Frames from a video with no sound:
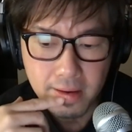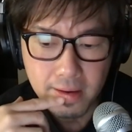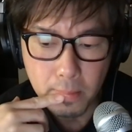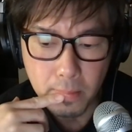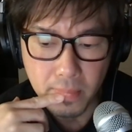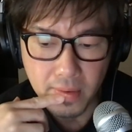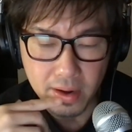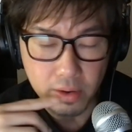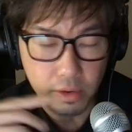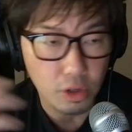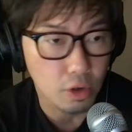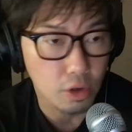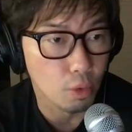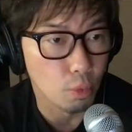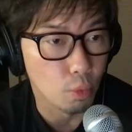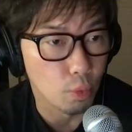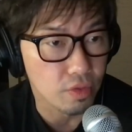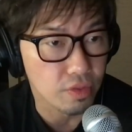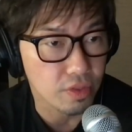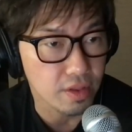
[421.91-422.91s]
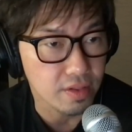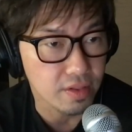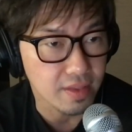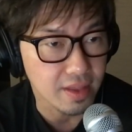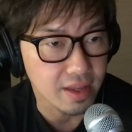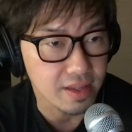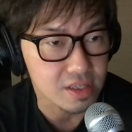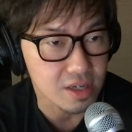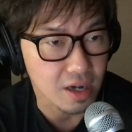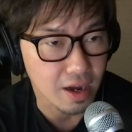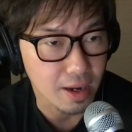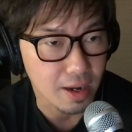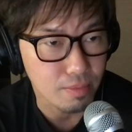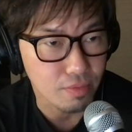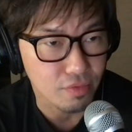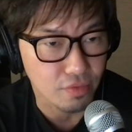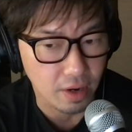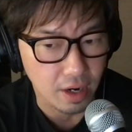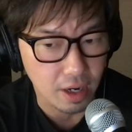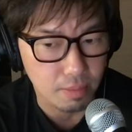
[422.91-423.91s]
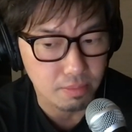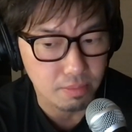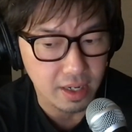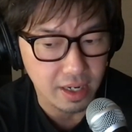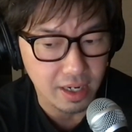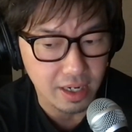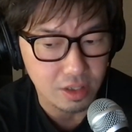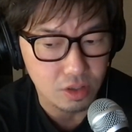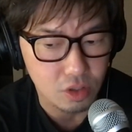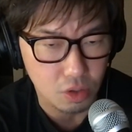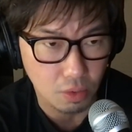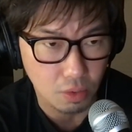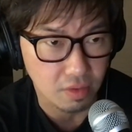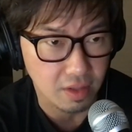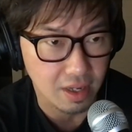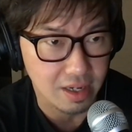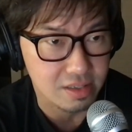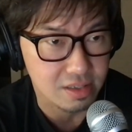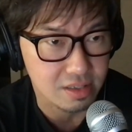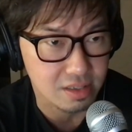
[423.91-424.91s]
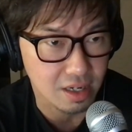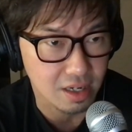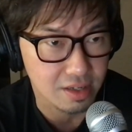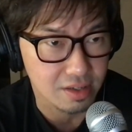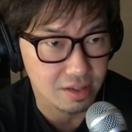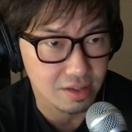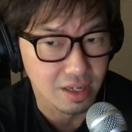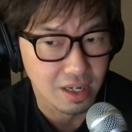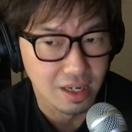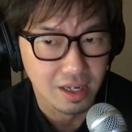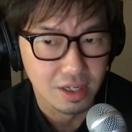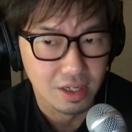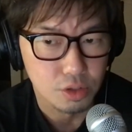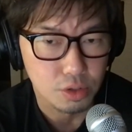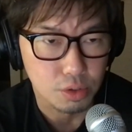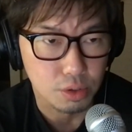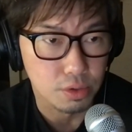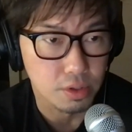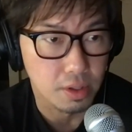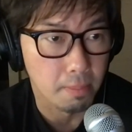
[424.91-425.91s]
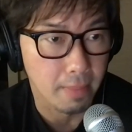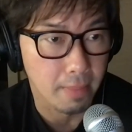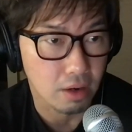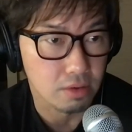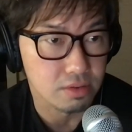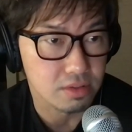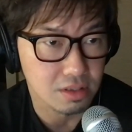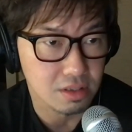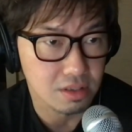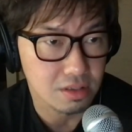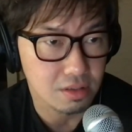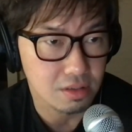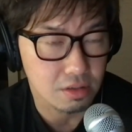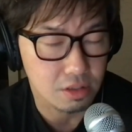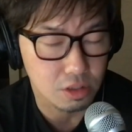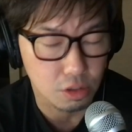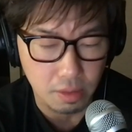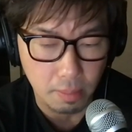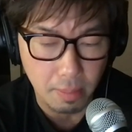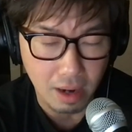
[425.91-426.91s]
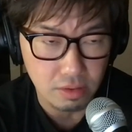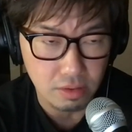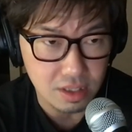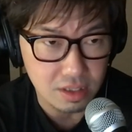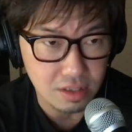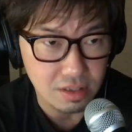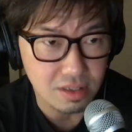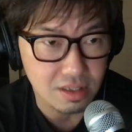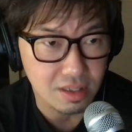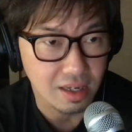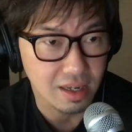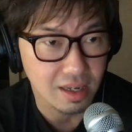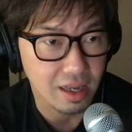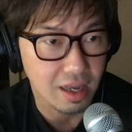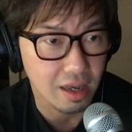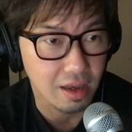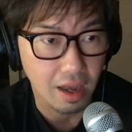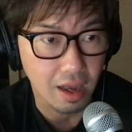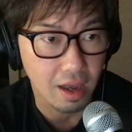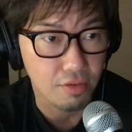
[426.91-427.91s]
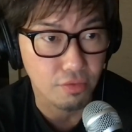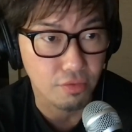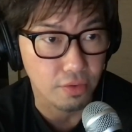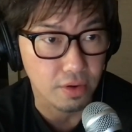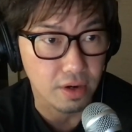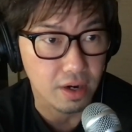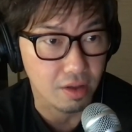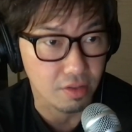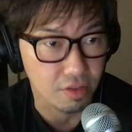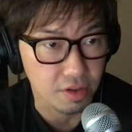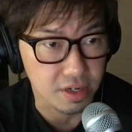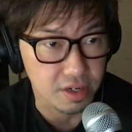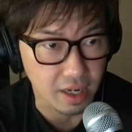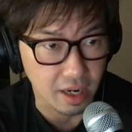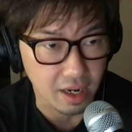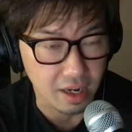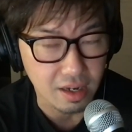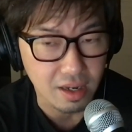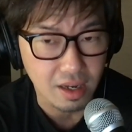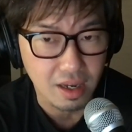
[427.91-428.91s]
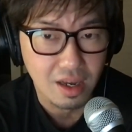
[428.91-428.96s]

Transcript: But within that time frame, they took their son to the mountains every other day,